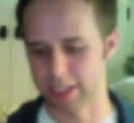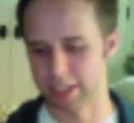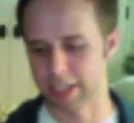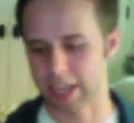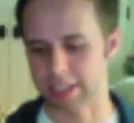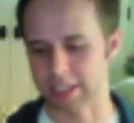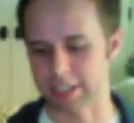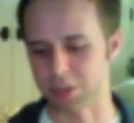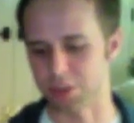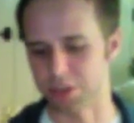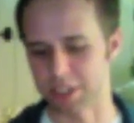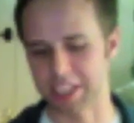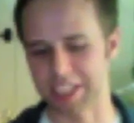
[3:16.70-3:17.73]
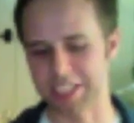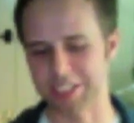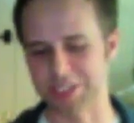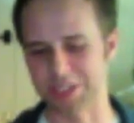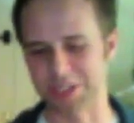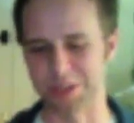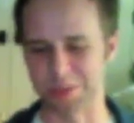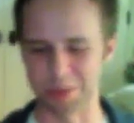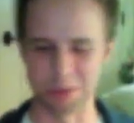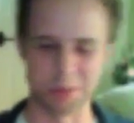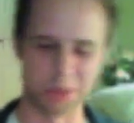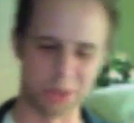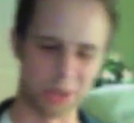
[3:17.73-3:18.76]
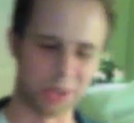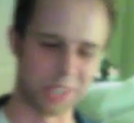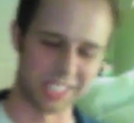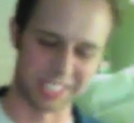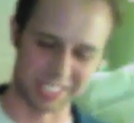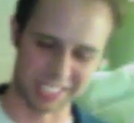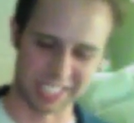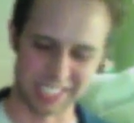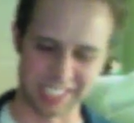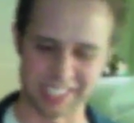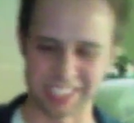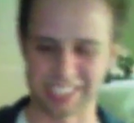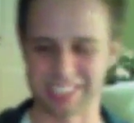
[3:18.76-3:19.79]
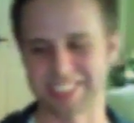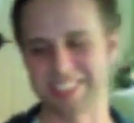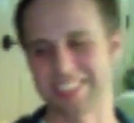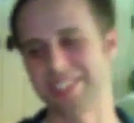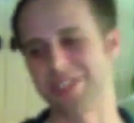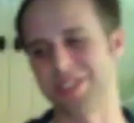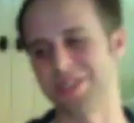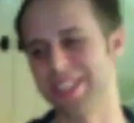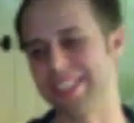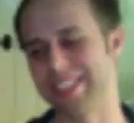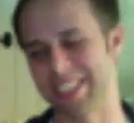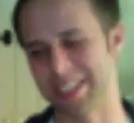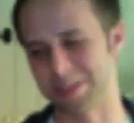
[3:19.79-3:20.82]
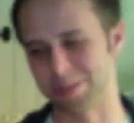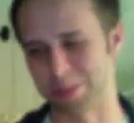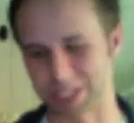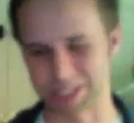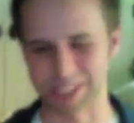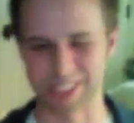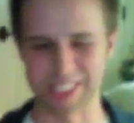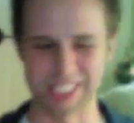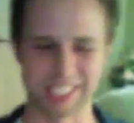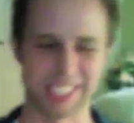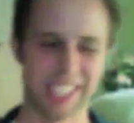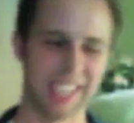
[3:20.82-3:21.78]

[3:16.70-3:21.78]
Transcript: had to organize all these people going and signing things, and then going and taking pictures,